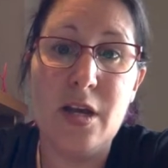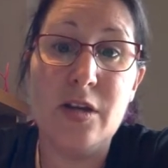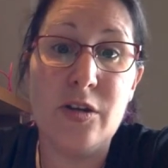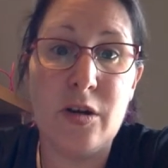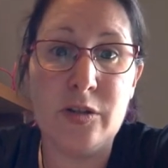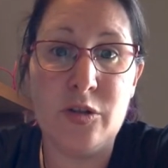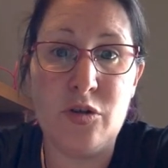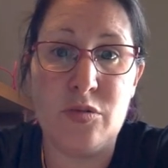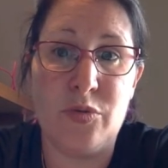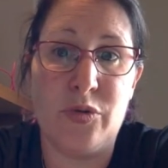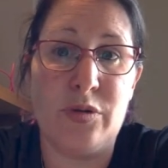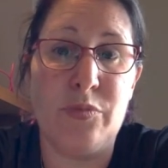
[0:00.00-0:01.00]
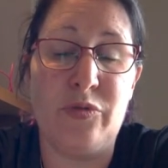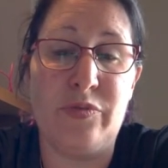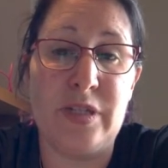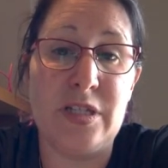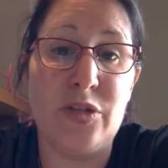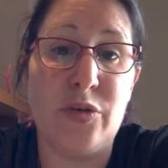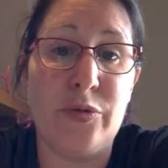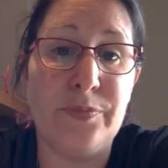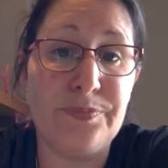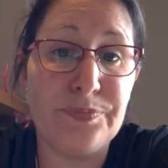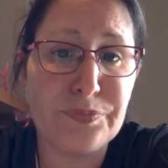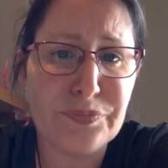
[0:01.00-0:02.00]
Non-locomotor movement. So
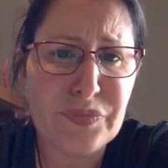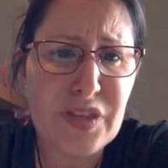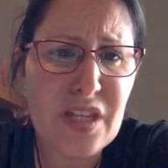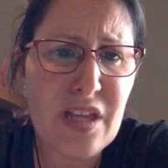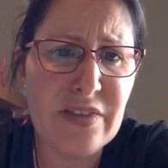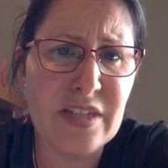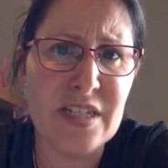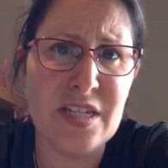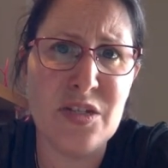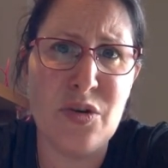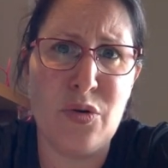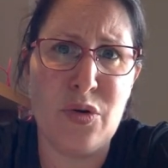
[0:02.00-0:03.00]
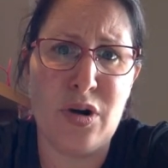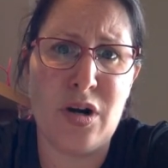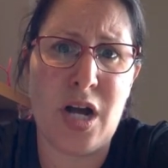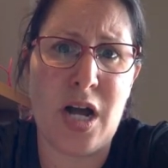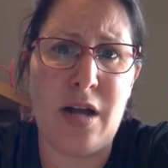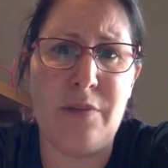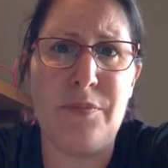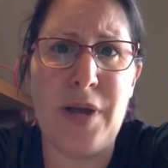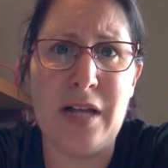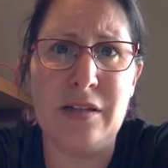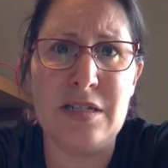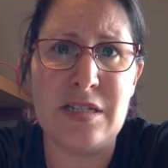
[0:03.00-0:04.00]
this is your
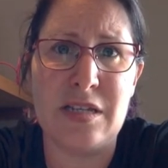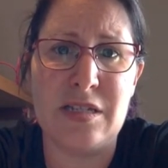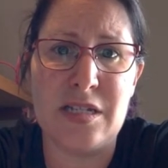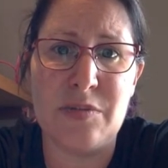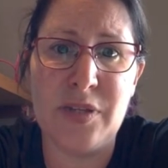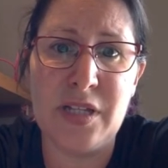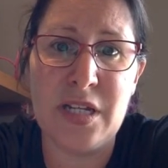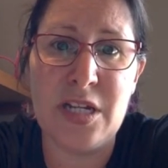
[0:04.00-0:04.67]
balance and stability.